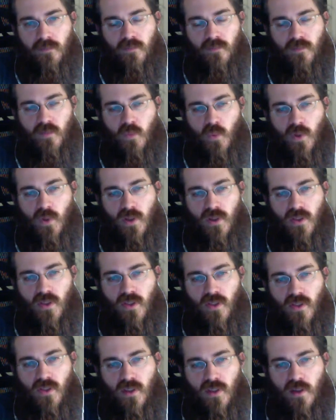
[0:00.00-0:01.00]
with
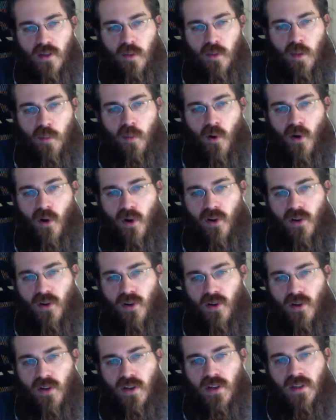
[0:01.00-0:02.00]
my partner,
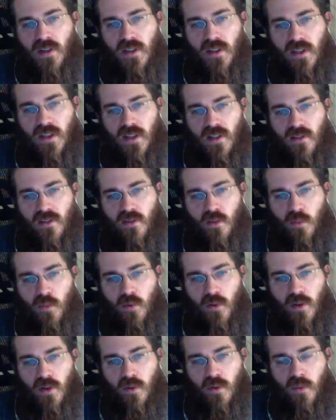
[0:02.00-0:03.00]
it got to a
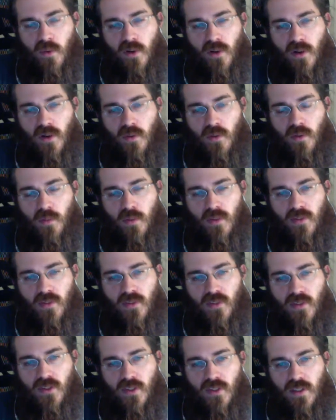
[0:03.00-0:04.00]
point where I was
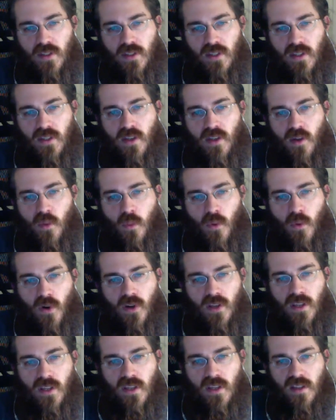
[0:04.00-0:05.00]
basically
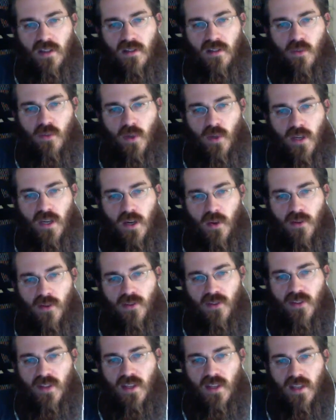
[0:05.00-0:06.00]
working 20 hours a
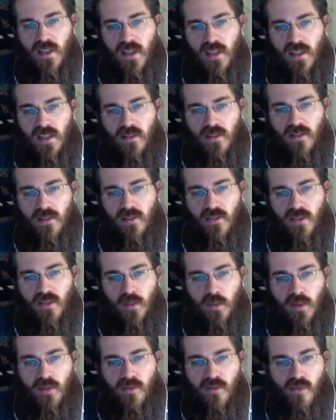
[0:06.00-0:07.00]
day and sleeping
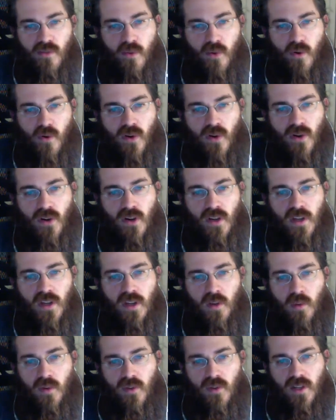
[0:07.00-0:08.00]
4,
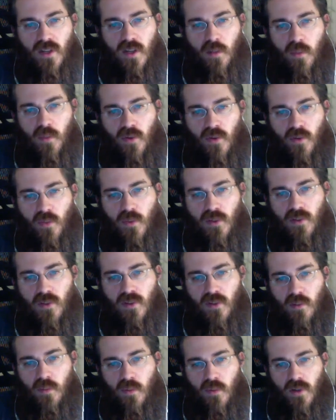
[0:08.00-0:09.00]
which kind of pushed me to the
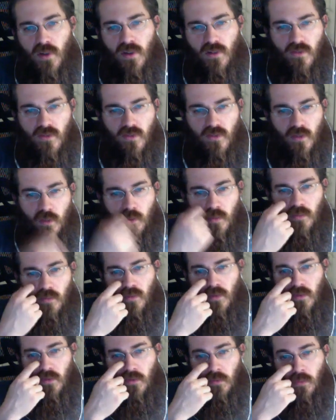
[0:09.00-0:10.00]
point of sort
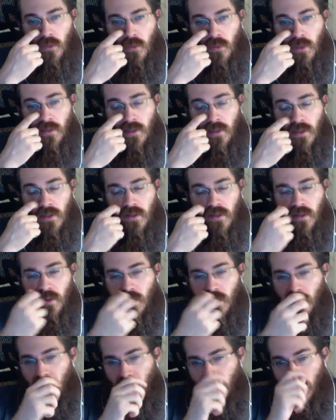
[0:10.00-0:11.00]
of breakdown.
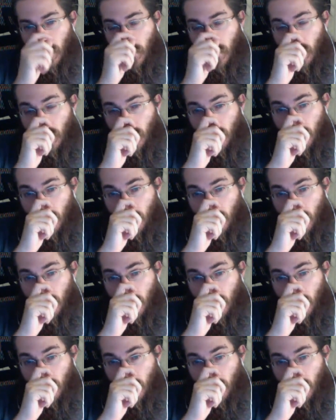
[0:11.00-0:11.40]
And